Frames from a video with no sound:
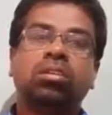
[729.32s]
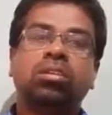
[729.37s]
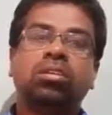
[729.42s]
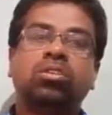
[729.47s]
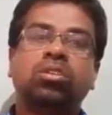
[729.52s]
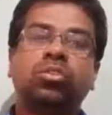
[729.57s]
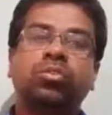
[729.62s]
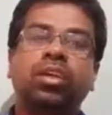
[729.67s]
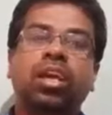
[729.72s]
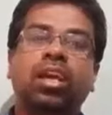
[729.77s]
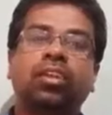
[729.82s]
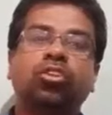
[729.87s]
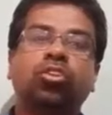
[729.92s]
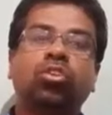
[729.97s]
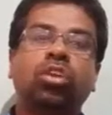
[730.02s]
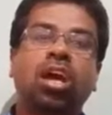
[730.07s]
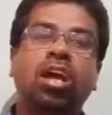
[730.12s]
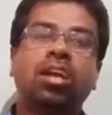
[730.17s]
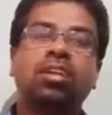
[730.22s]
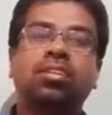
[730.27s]
So we have to
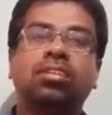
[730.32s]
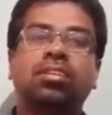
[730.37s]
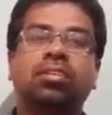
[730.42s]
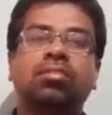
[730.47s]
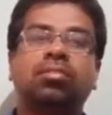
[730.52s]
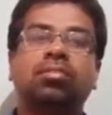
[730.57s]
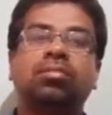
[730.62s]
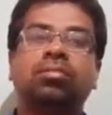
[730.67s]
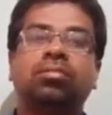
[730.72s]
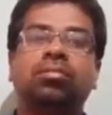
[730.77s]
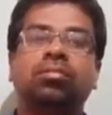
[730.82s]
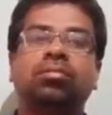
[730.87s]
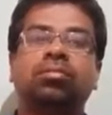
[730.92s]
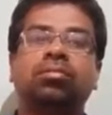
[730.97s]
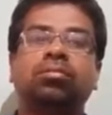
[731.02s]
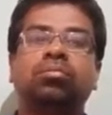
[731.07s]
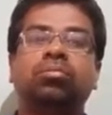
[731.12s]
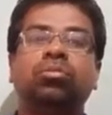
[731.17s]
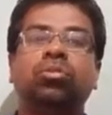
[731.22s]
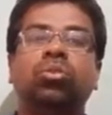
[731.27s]
write
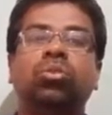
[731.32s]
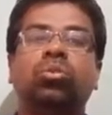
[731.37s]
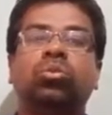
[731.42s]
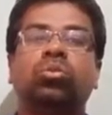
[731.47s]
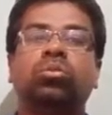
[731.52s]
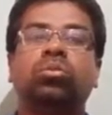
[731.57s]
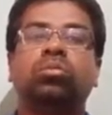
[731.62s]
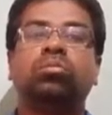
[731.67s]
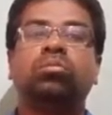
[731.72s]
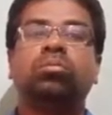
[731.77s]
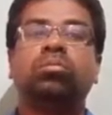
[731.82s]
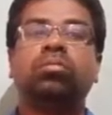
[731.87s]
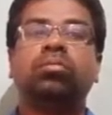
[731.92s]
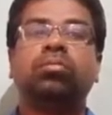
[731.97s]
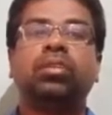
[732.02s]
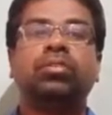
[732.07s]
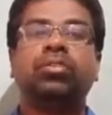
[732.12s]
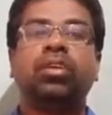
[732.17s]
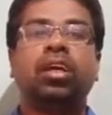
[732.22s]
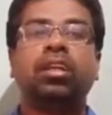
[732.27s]
more,
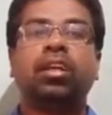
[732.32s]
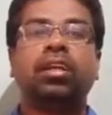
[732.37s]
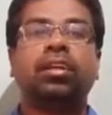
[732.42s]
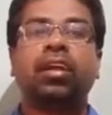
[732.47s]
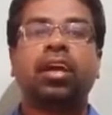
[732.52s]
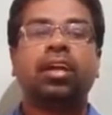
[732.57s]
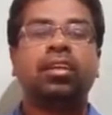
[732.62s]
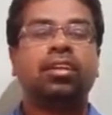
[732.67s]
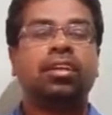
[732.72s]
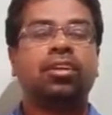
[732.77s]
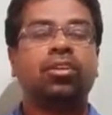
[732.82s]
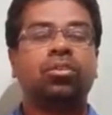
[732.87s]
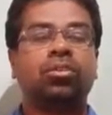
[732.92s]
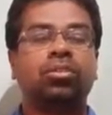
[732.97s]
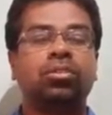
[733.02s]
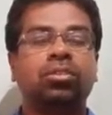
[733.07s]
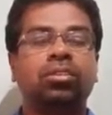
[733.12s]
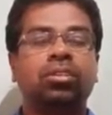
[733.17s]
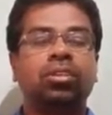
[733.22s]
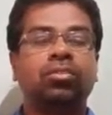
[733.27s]
but we are not writing, no?
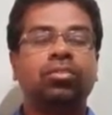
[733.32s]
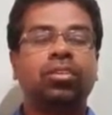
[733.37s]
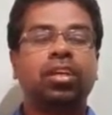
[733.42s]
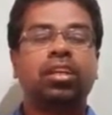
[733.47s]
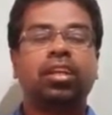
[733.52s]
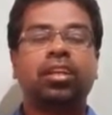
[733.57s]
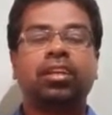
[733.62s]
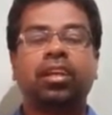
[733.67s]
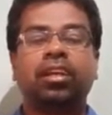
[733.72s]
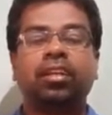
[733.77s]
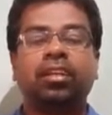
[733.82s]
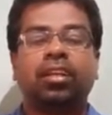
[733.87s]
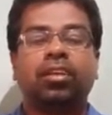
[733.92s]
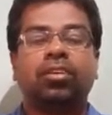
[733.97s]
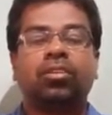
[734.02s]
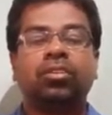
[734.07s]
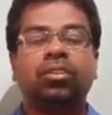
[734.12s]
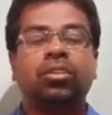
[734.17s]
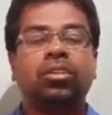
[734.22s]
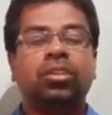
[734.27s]
We are not writing.
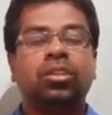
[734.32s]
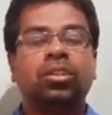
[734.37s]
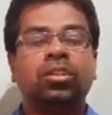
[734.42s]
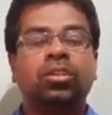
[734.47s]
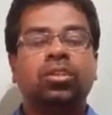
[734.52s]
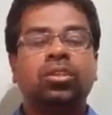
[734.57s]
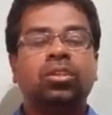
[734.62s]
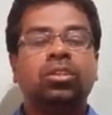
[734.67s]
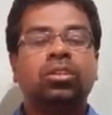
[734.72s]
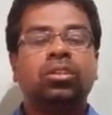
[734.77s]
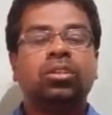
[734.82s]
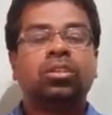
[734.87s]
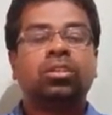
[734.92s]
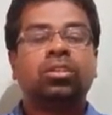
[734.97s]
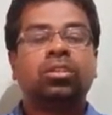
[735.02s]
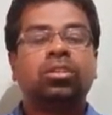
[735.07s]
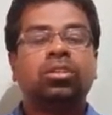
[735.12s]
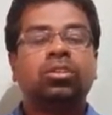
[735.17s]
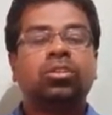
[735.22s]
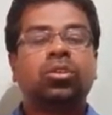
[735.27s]

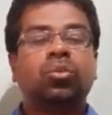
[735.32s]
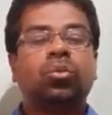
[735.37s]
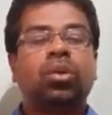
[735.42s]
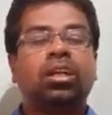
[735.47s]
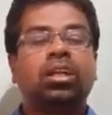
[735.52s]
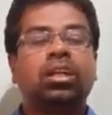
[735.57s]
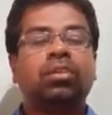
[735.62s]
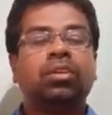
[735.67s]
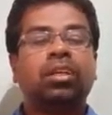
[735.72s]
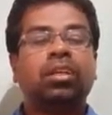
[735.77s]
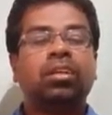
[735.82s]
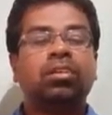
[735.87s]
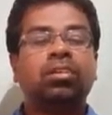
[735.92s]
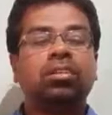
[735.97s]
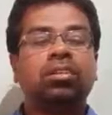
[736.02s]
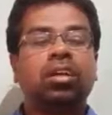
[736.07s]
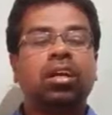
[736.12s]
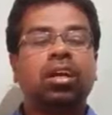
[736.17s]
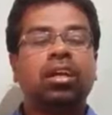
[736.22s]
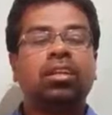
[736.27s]
So whatever
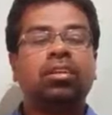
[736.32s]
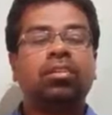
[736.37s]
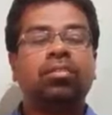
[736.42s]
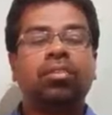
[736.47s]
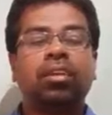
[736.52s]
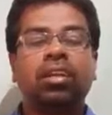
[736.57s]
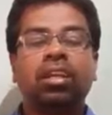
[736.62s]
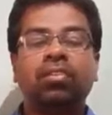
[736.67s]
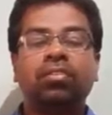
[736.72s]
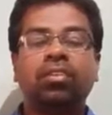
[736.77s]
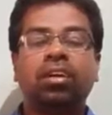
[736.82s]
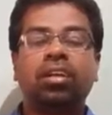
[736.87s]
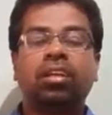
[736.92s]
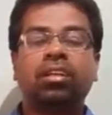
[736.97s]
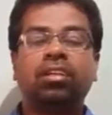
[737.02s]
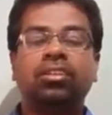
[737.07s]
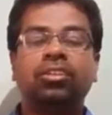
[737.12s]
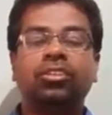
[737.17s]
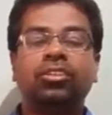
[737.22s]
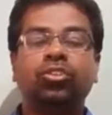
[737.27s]
and
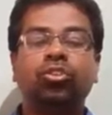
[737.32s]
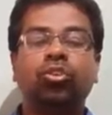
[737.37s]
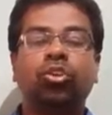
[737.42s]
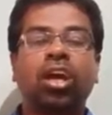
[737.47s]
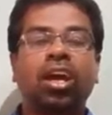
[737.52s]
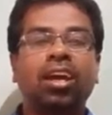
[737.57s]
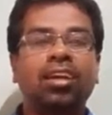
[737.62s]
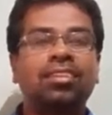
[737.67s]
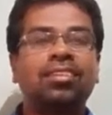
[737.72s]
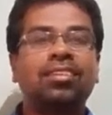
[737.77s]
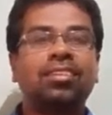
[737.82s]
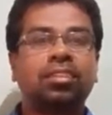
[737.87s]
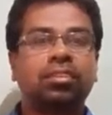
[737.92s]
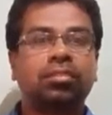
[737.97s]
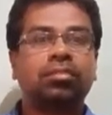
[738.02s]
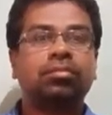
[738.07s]
whenever you write,